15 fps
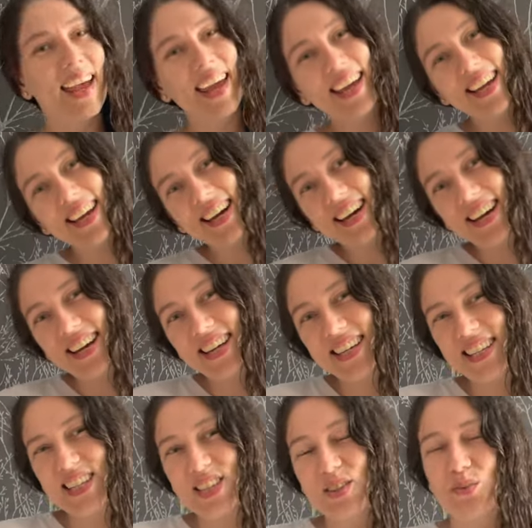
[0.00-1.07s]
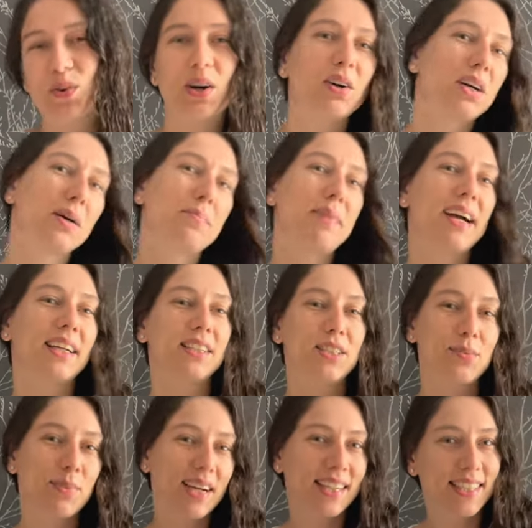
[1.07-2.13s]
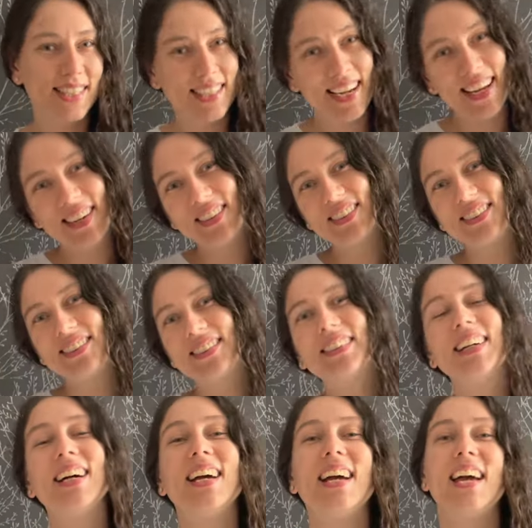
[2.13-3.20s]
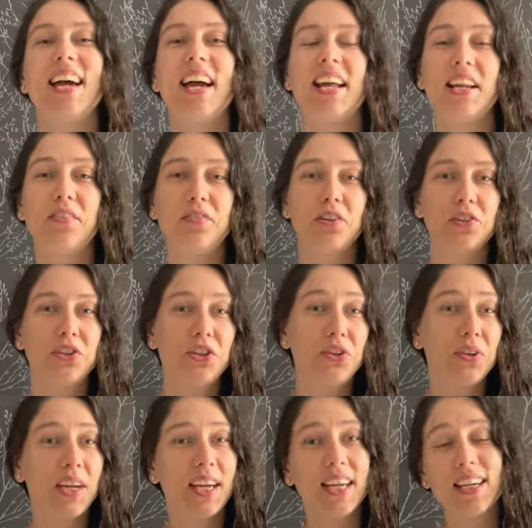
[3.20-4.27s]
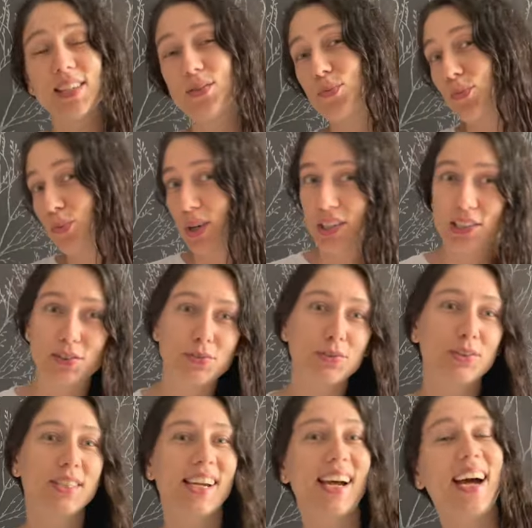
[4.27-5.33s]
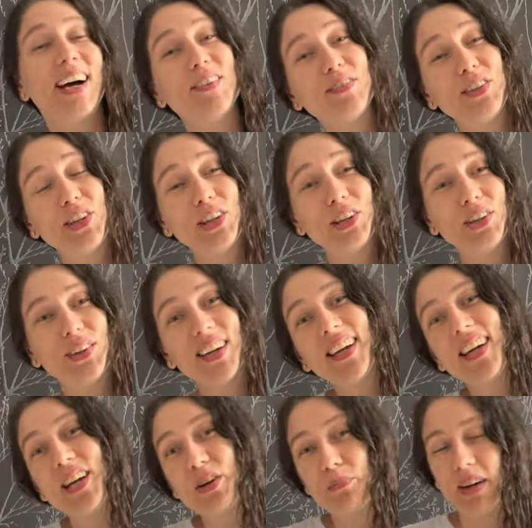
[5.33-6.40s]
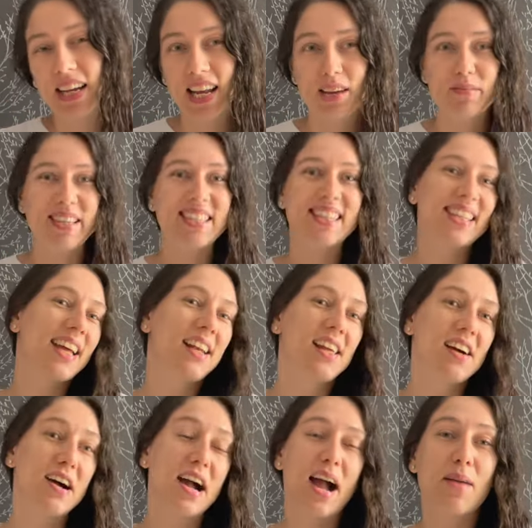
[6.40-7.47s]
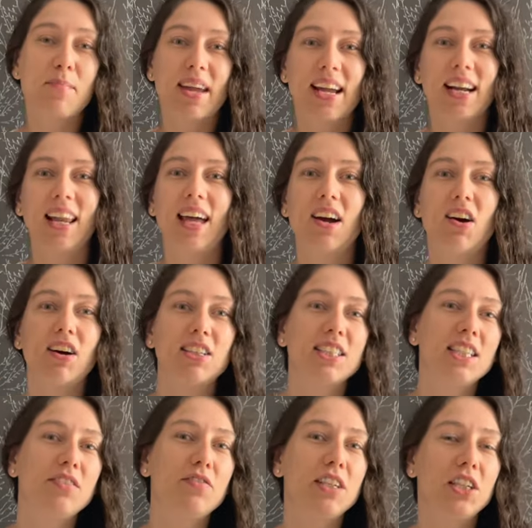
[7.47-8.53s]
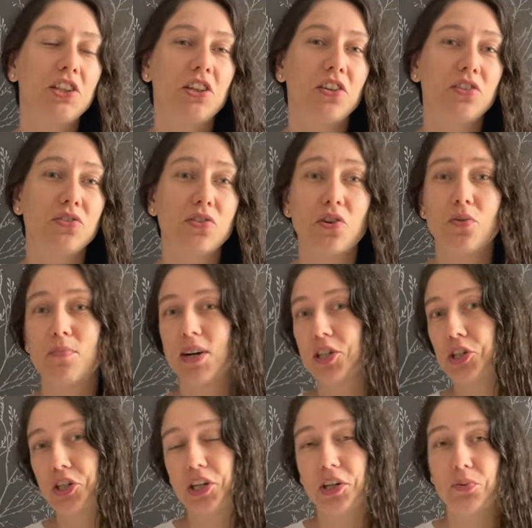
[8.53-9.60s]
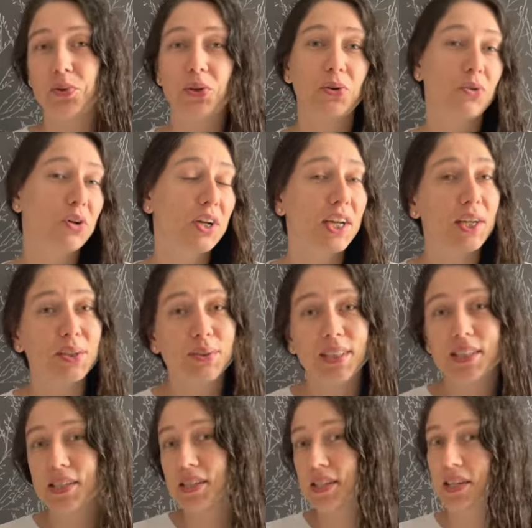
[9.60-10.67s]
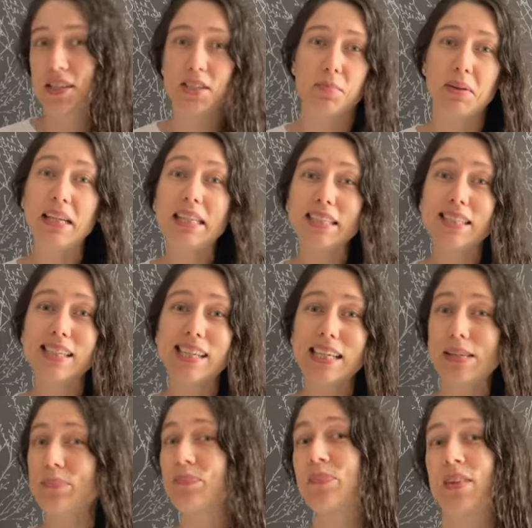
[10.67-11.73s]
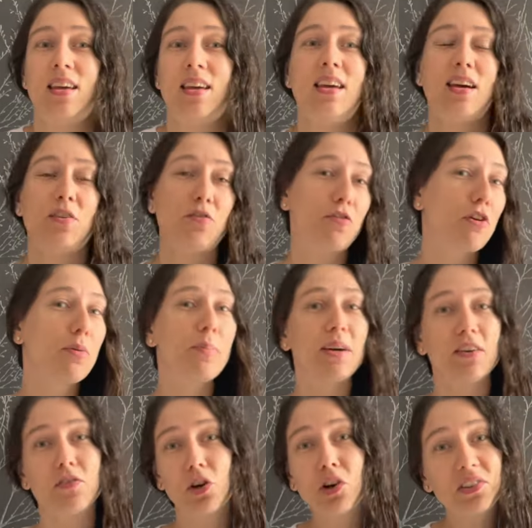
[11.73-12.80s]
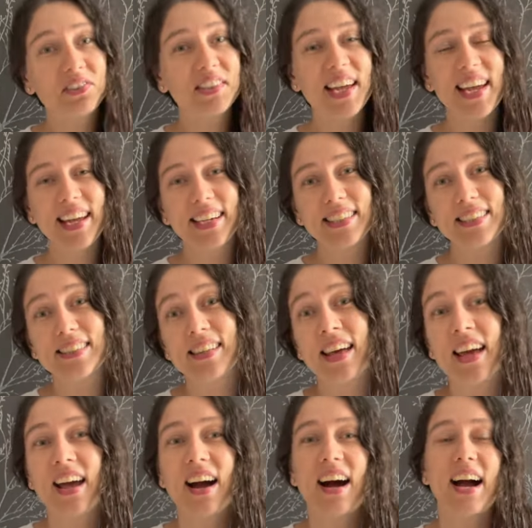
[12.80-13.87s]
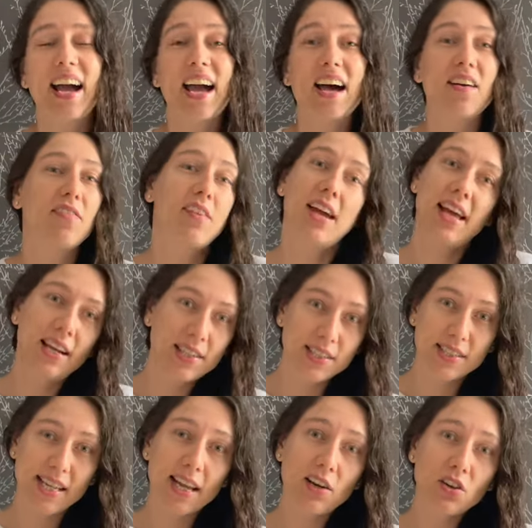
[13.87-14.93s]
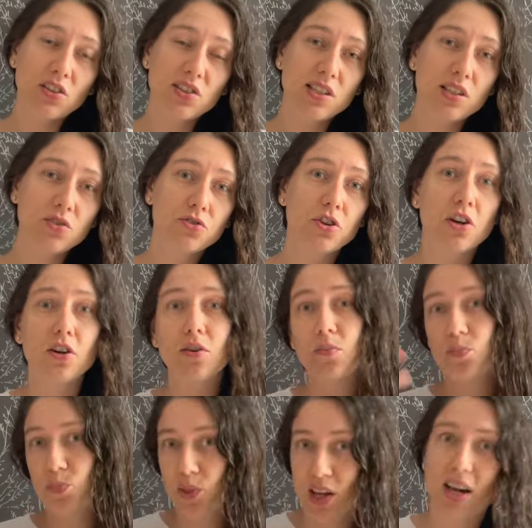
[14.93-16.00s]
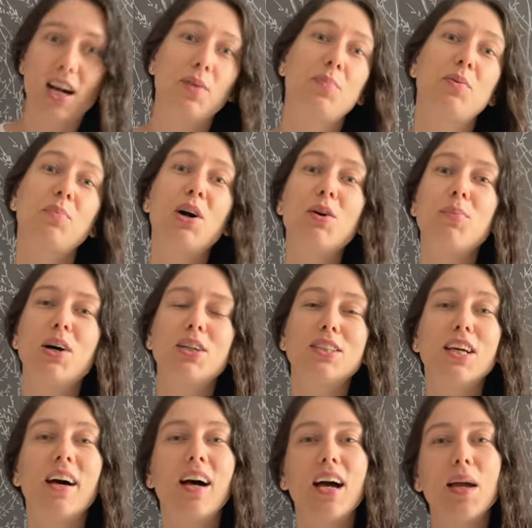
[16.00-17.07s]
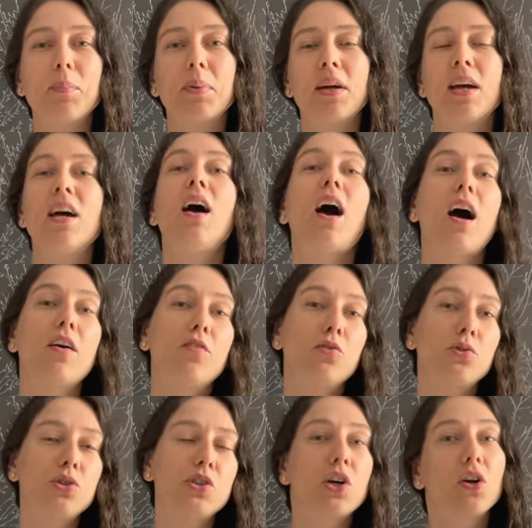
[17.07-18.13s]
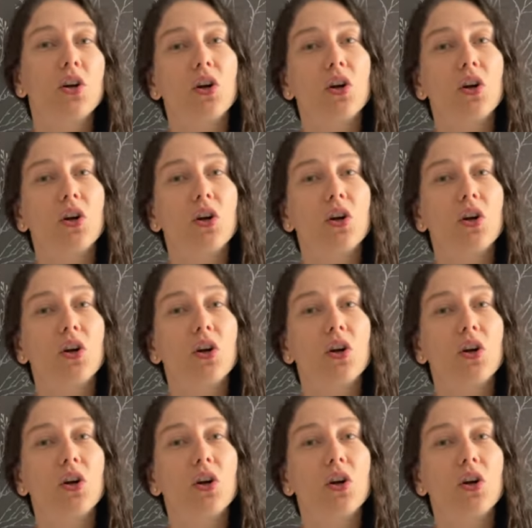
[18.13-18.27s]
Hey guys, welcome back to my channel, and if you're new here, it's wonderful to have you. My name is Stella. I make light-hearted videos on my journey with chronic illness and disability, and for a bit of context, I have Ehlers-Danlos syndrome, the hypermobile type. I've also